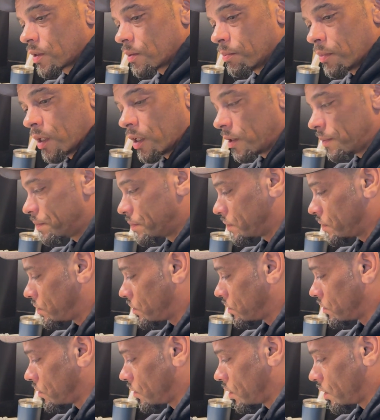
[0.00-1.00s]
but
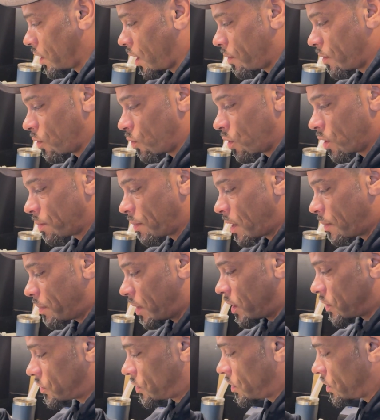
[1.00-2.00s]
I'm going to work my
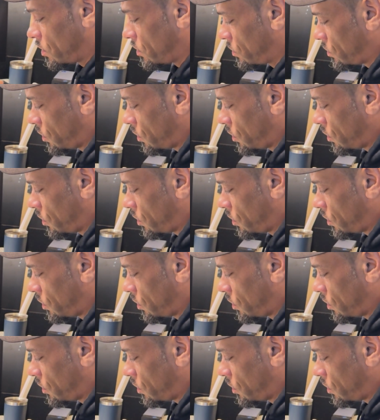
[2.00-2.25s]
best.